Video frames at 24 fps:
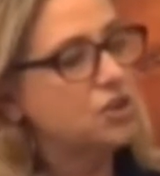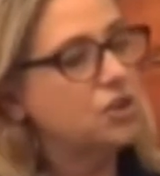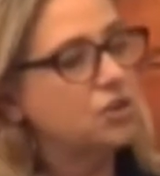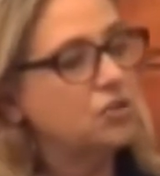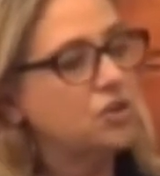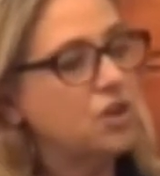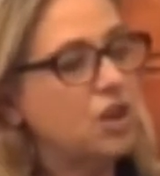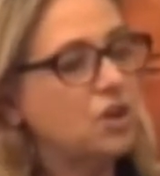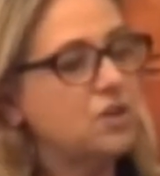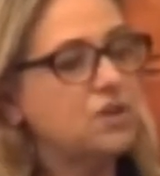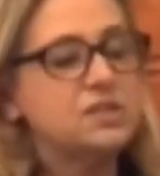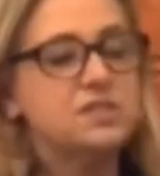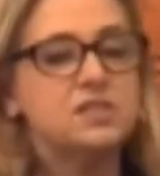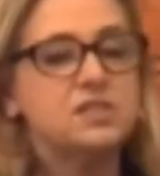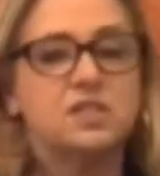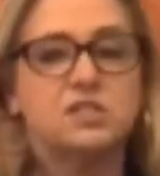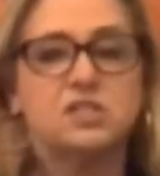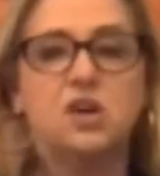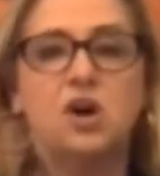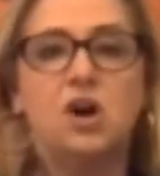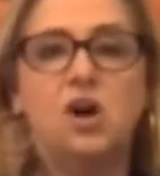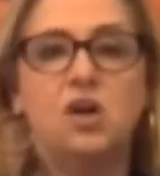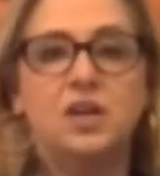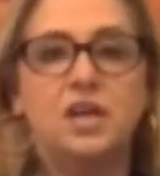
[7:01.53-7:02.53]
notice the
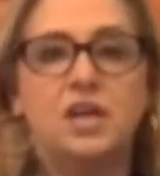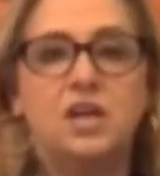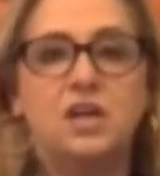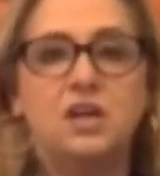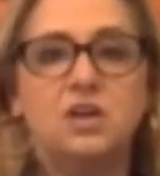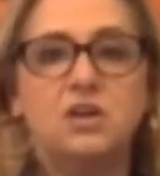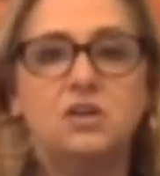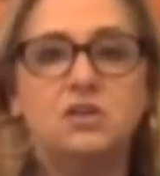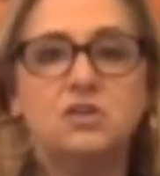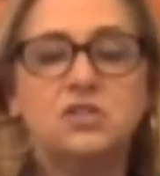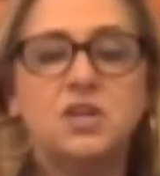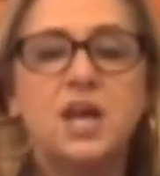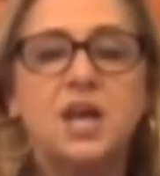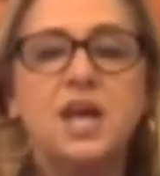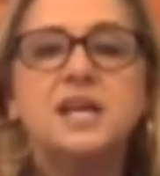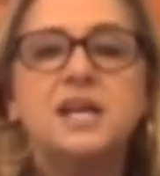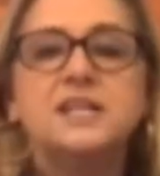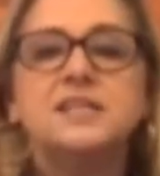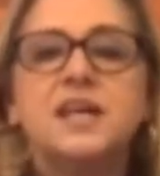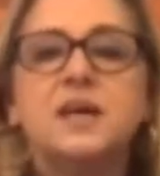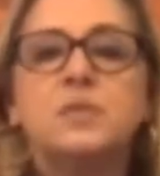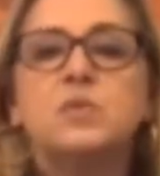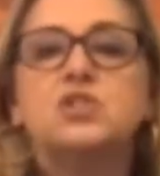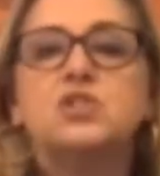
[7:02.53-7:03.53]
tall ears. It's
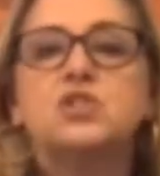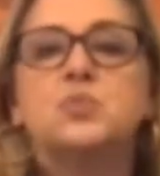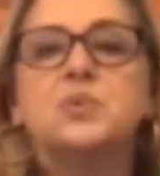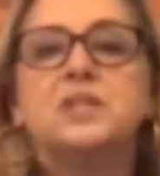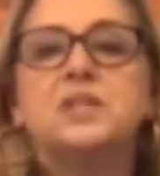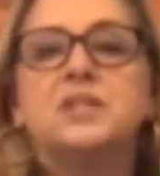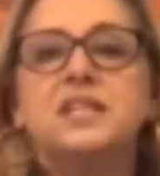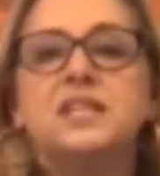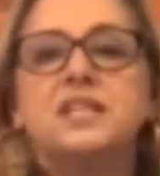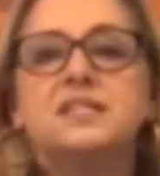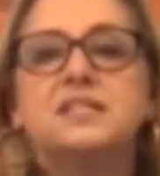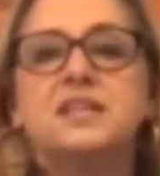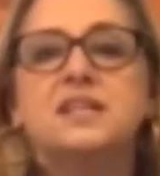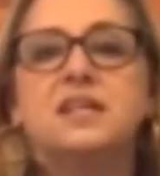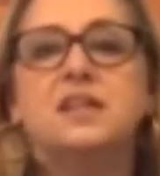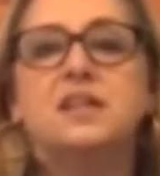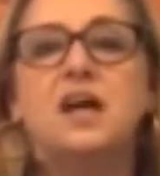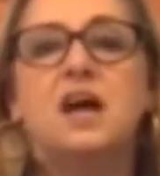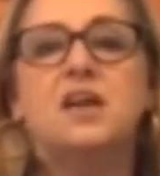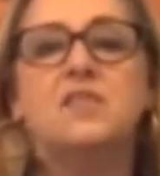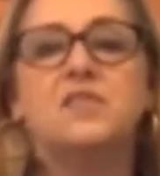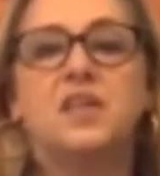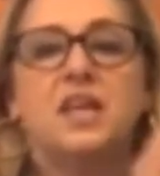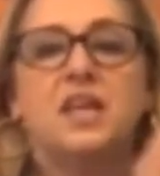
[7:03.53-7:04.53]
able to release a lot
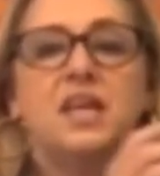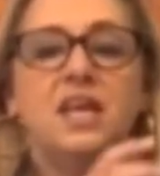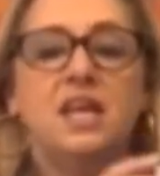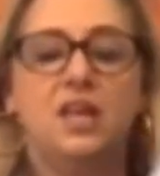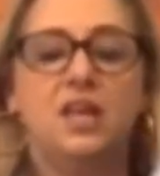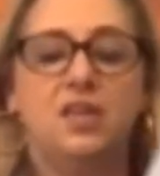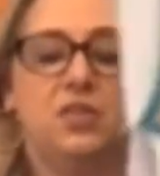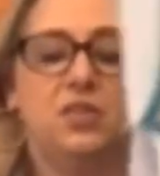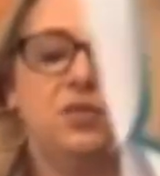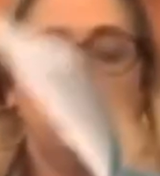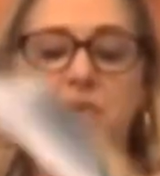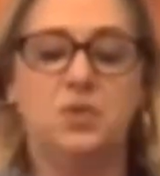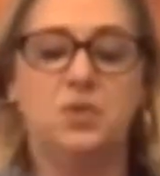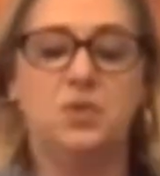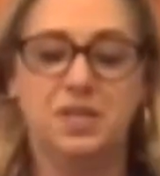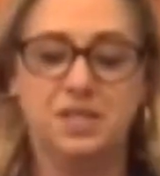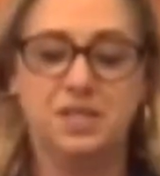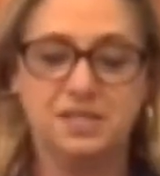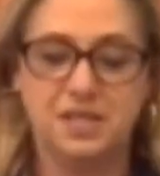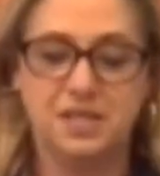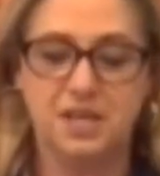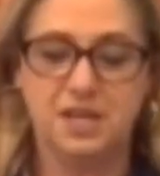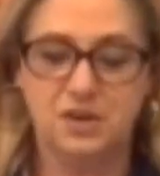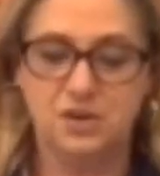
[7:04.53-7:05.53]
of the heat through his
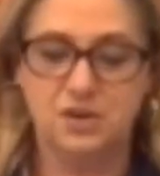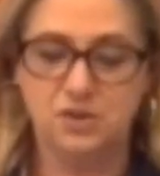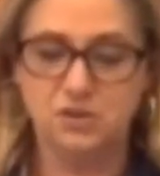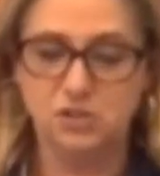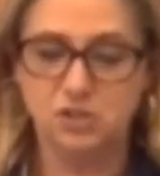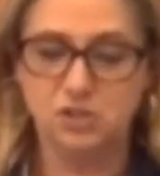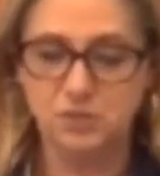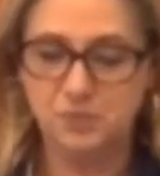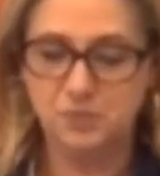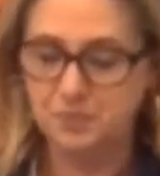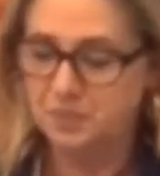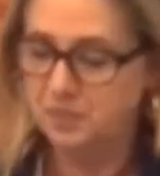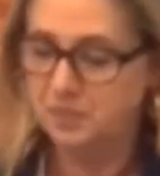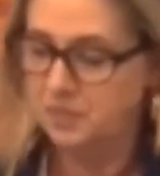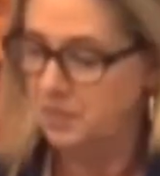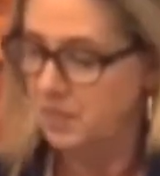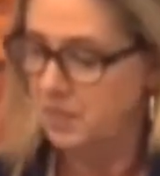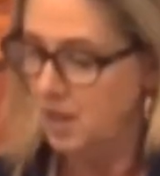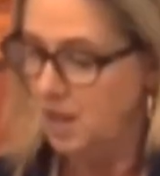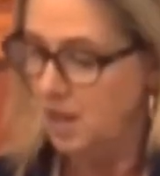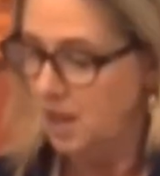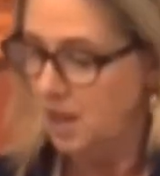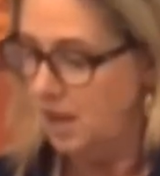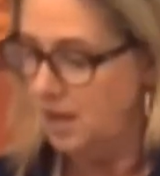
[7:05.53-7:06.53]
ears.
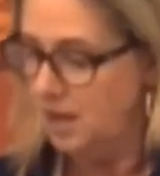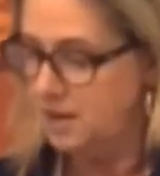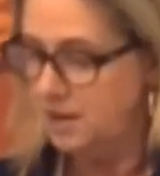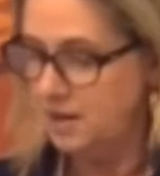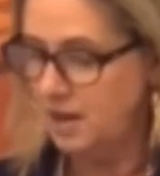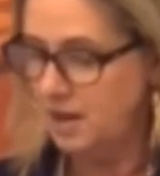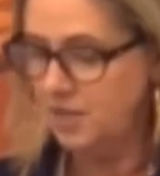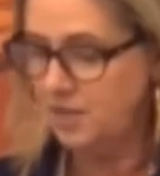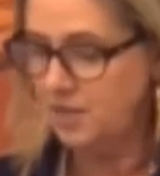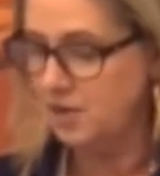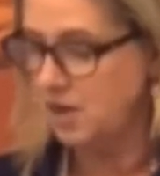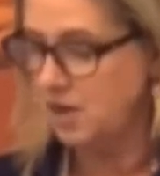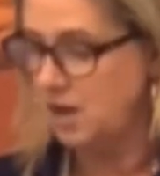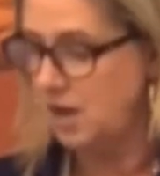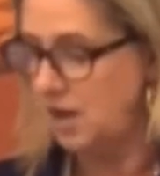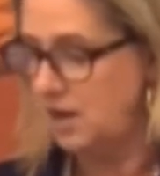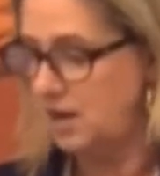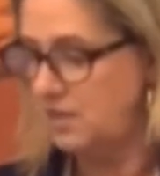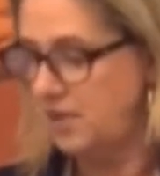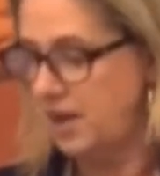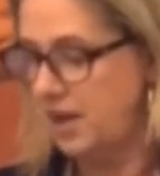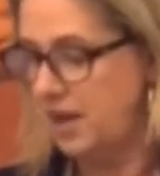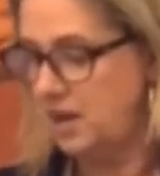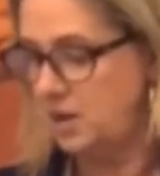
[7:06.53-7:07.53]
Another kind of
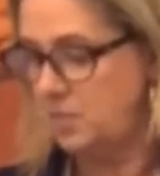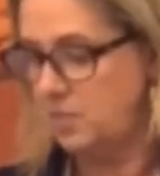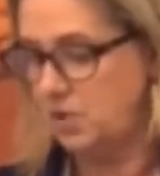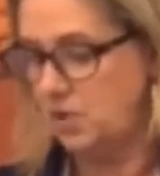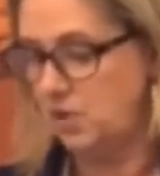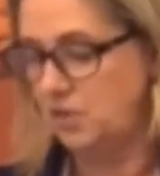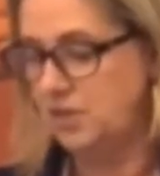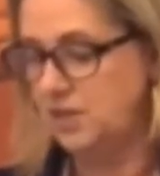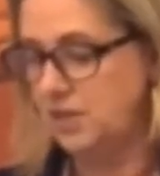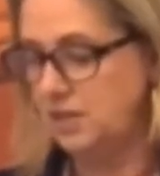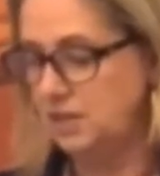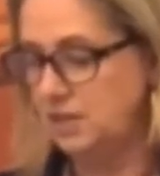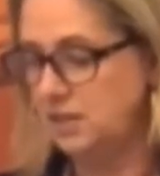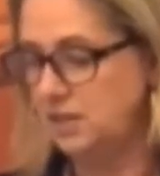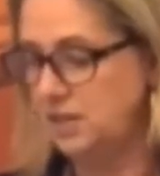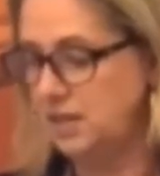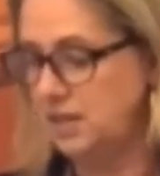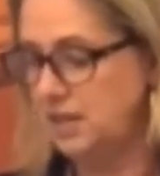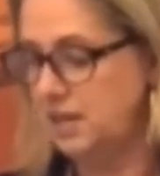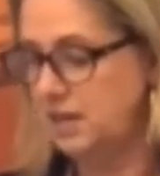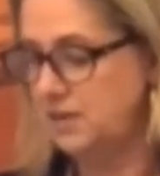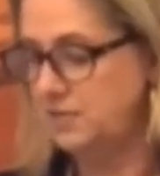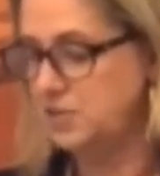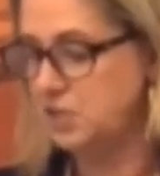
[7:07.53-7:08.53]
animal that
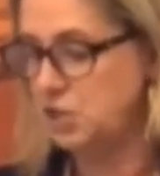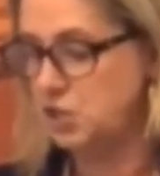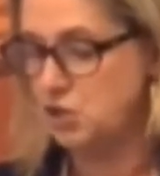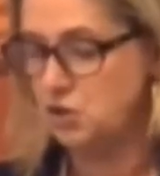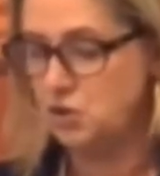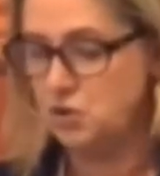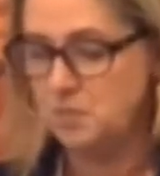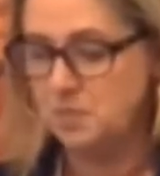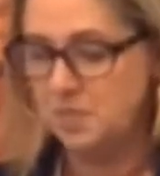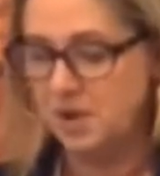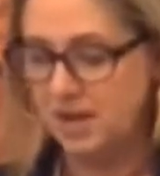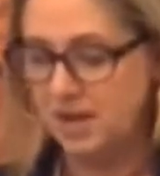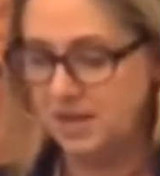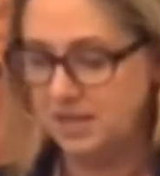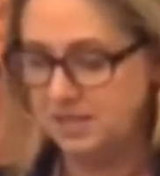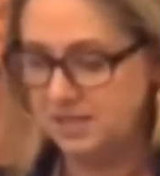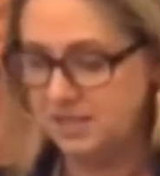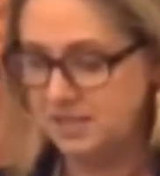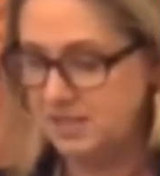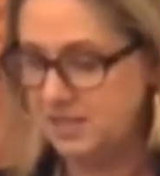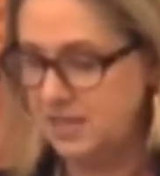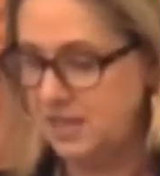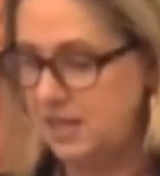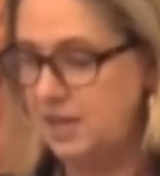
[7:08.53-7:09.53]
lives, that you might
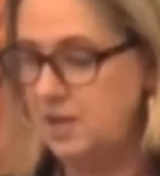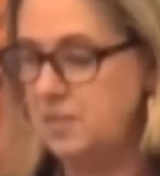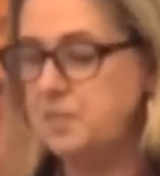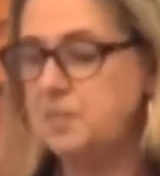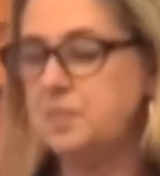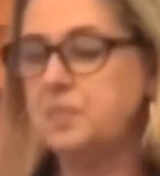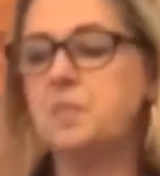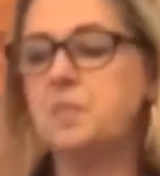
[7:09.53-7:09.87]
see